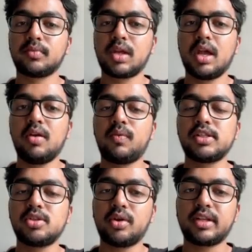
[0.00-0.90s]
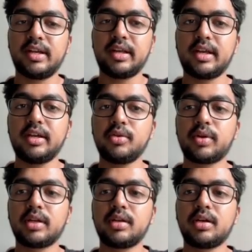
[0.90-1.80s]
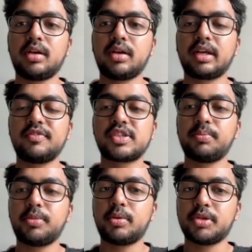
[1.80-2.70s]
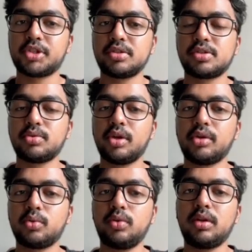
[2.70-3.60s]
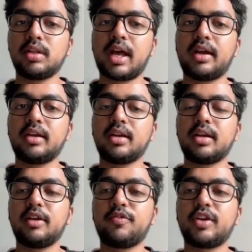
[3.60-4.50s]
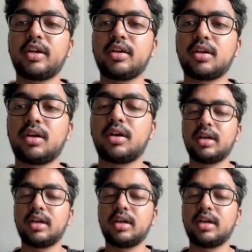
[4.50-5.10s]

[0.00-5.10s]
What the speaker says: Once you authenticate, you can give some permissions to your tool that if it is